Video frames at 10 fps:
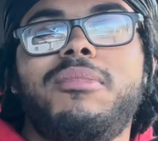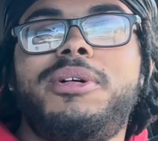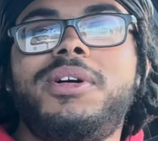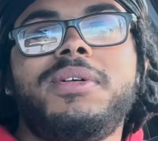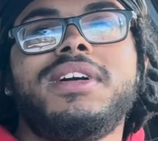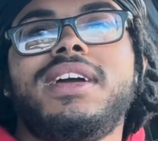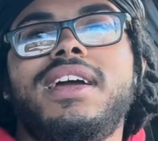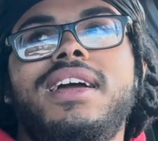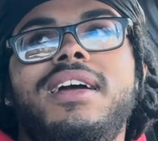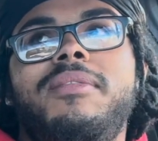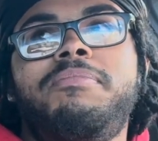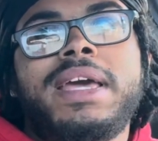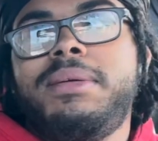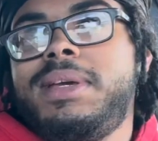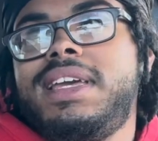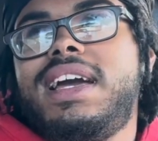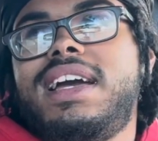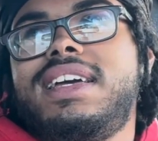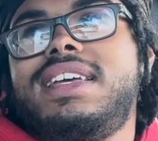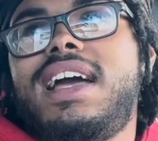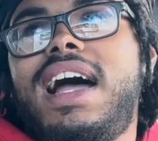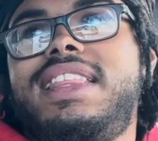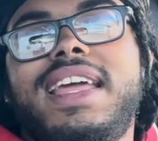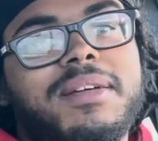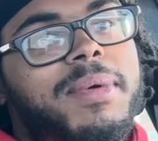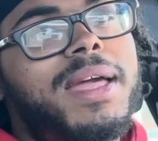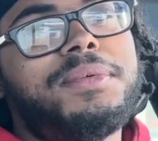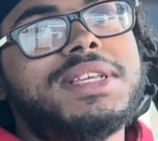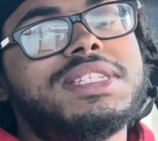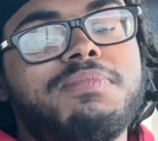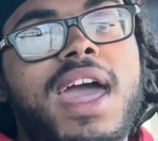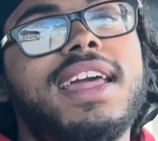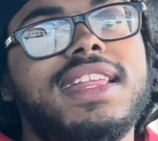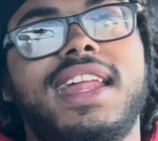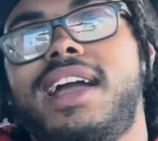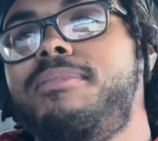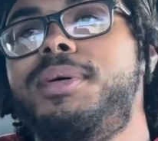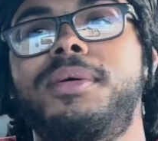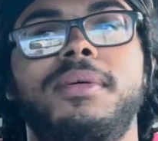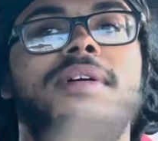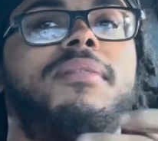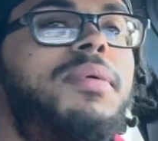Boom, baby, I think baby smacked the nigga, boom,